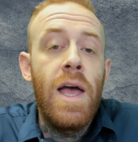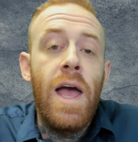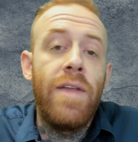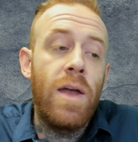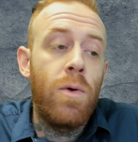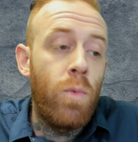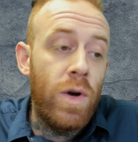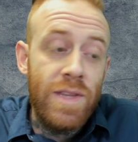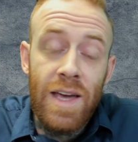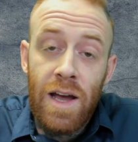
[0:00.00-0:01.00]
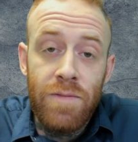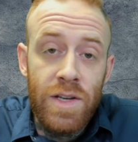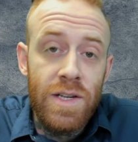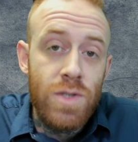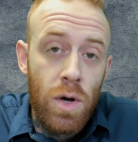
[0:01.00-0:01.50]
And then what the NIV
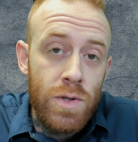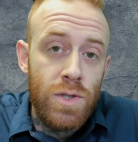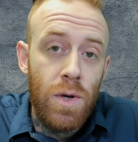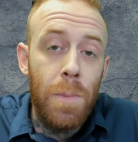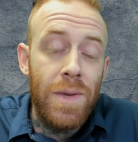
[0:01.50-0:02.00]
does also,